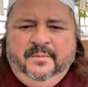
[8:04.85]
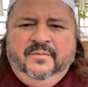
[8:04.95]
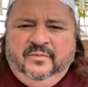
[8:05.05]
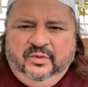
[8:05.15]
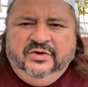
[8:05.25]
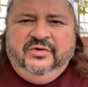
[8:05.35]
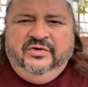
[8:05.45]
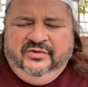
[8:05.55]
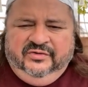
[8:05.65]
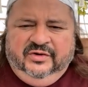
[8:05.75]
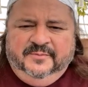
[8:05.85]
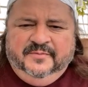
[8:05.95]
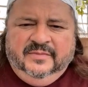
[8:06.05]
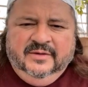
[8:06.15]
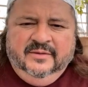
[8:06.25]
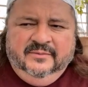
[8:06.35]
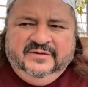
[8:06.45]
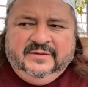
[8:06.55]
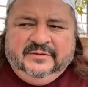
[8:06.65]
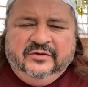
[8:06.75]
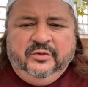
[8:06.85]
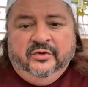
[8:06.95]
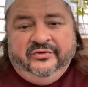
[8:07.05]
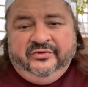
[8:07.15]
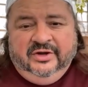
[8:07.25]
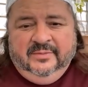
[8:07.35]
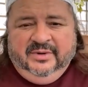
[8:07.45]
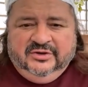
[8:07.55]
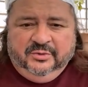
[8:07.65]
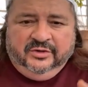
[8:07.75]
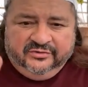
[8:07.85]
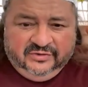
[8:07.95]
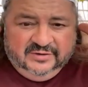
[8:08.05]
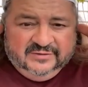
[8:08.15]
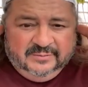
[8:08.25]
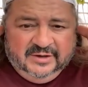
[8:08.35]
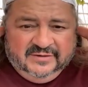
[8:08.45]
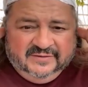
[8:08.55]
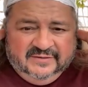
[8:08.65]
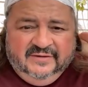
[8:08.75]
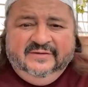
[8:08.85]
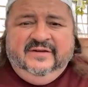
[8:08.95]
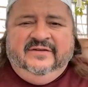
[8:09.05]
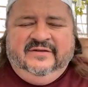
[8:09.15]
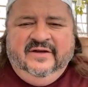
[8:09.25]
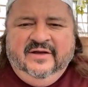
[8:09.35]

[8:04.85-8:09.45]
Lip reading: We do use it. But sometimes we don't see it, because we don't see it doesn't mean it doesn't exist.